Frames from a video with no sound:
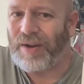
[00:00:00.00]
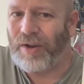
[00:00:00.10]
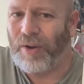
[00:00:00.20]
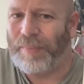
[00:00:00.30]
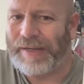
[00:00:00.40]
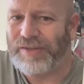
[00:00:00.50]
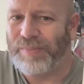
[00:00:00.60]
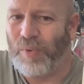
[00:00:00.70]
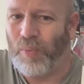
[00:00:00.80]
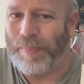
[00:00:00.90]
complex
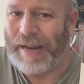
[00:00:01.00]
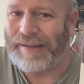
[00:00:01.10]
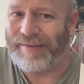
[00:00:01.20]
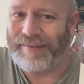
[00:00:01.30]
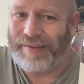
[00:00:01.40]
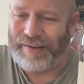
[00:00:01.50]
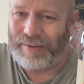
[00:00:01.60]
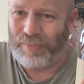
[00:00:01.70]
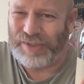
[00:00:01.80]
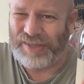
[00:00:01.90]
malt blend,
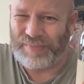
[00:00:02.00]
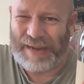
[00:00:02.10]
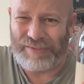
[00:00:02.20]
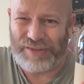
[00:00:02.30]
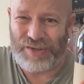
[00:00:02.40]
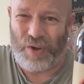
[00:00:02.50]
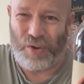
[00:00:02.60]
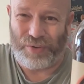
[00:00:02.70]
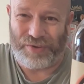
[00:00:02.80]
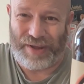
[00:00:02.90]
which is Maris
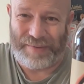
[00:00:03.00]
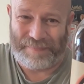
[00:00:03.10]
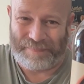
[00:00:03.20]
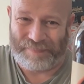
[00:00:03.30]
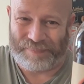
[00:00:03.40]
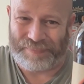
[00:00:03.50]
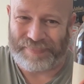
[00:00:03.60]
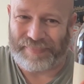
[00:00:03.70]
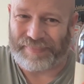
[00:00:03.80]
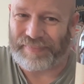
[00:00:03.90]
Otter.
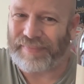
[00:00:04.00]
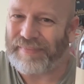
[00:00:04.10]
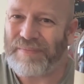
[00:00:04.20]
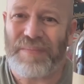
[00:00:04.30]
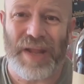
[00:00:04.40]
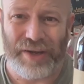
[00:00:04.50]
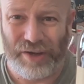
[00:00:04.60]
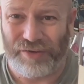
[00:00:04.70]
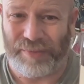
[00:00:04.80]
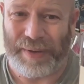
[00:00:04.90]

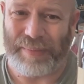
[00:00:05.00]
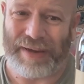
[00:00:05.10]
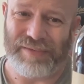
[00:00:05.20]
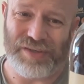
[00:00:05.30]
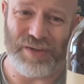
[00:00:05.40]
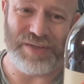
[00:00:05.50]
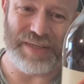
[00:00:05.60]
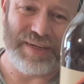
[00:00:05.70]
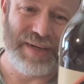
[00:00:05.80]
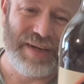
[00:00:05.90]
Used to be Maris Otter.